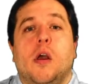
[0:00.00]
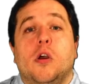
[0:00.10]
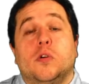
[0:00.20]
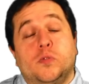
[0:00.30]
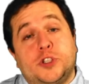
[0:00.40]

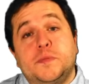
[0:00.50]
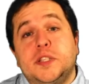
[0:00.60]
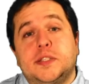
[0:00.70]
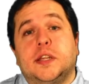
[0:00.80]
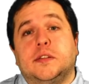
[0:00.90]
which
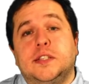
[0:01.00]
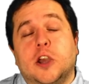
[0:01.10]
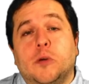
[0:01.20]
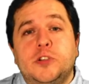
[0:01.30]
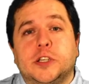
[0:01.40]
means that the
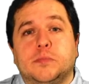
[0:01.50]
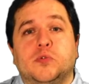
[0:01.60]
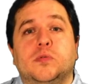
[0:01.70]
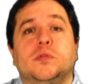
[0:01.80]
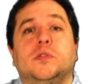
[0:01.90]
object
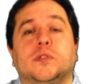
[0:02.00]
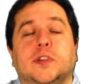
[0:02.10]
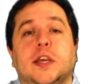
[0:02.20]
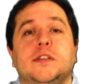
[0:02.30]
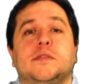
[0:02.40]
pool
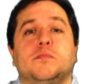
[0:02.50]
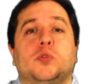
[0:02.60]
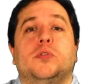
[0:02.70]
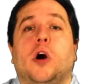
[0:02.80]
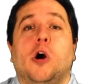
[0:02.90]
contains
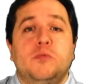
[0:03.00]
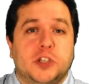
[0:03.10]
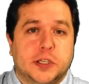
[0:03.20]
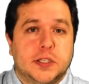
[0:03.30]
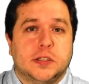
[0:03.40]
more
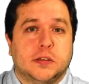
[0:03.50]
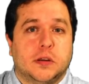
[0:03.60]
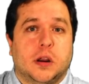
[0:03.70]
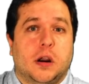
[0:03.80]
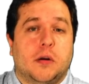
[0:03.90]
objects that
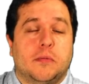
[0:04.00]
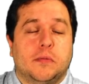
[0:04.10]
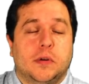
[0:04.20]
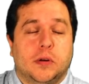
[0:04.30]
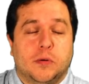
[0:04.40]
are
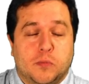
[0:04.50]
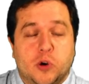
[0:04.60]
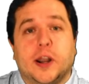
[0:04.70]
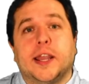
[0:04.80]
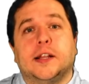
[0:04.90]

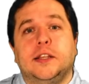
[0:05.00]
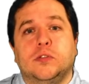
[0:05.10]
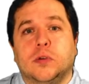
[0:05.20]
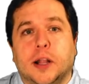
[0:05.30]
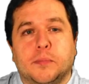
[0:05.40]
more likely
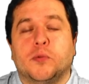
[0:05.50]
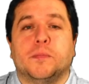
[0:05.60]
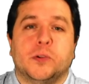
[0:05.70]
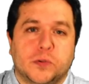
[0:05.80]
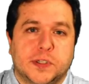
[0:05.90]
to help
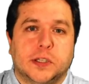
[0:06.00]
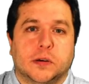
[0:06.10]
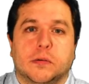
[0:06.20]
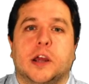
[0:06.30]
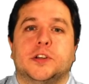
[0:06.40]
reproducing the
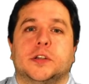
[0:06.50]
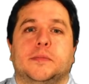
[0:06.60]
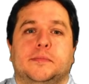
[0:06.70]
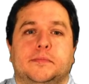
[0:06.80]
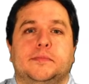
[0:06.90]
crash.
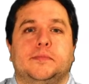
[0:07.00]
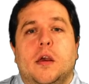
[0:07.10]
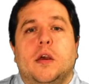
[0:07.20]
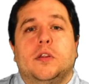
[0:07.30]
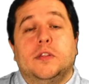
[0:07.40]

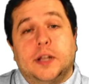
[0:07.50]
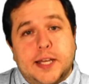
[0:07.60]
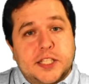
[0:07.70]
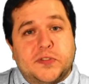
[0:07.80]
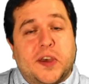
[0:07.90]
The
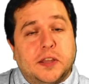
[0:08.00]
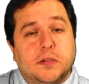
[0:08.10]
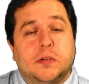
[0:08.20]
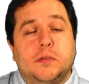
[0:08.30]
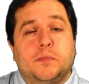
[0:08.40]
last
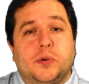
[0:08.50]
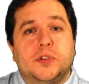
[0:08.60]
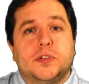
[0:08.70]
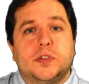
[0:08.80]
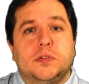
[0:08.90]
factor
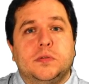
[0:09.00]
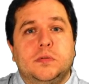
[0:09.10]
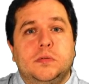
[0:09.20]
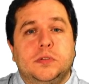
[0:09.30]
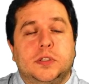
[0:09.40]
points
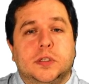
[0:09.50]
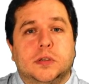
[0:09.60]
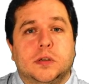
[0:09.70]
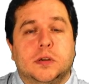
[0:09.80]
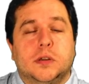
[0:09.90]
to
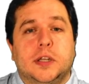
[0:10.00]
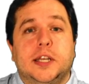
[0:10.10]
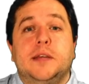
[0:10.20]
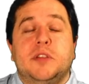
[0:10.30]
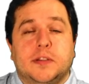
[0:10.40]
the
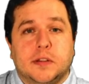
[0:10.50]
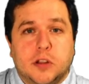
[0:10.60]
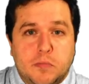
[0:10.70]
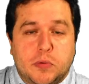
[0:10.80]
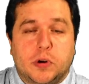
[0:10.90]
limited
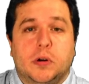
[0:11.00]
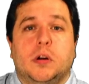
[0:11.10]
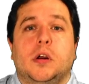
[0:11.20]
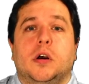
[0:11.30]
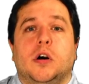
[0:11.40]
number
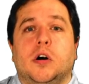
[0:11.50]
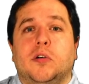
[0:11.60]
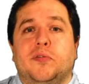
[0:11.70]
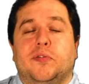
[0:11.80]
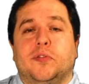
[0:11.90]

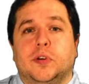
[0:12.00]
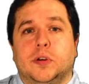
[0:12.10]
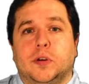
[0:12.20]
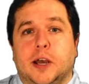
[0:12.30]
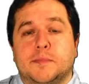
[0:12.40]
of
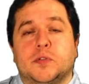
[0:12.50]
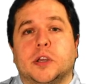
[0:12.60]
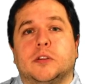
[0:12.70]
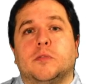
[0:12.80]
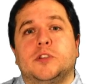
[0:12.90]

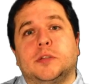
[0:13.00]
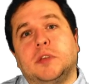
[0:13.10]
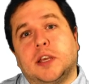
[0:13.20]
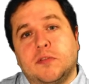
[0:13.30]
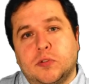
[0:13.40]
abstract object
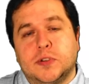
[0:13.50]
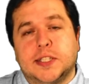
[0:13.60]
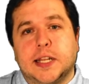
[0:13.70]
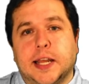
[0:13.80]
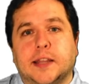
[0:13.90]
behaviors
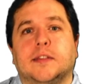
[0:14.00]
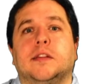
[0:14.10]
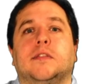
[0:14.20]
selected